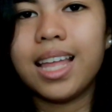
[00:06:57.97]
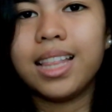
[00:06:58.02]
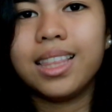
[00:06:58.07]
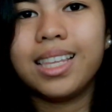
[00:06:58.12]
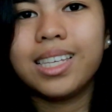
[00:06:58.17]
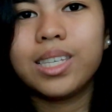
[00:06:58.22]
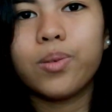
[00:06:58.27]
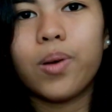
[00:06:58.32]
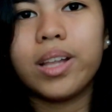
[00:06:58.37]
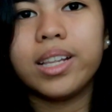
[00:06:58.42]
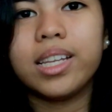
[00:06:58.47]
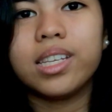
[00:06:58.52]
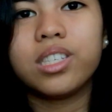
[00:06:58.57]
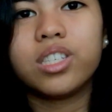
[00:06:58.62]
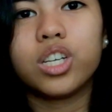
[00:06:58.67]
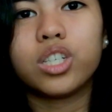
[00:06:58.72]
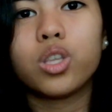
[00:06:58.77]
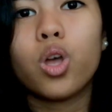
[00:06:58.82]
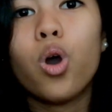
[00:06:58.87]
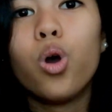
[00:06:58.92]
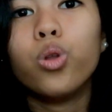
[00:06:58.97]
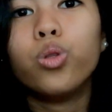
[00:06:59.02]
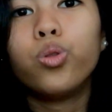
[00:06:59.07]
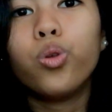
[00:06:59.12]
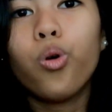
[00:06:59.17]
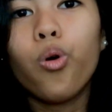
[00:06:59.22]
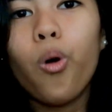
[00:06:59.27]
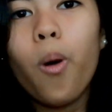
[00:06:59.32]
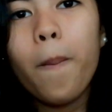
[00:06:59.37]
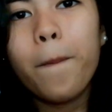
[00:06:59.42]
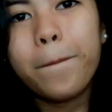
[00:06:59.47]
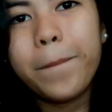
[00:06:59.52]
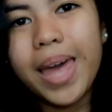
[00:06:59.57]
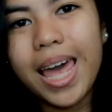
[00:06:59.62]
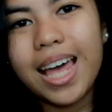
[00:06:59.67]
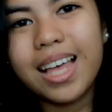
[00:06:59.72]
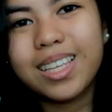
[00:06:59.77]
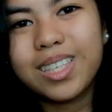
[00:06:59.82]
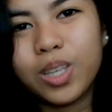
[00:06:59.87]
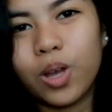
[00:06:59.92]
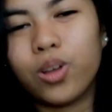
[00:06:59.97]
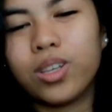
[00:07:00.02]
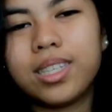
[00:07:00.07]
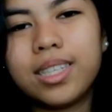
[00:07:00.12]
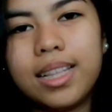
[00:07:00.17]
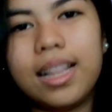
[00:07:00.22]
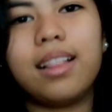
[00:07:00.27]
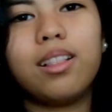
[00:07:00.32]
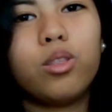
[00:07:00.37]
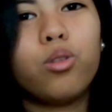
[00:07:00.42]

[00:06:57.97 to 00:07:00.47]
And this one is just 2 pesos.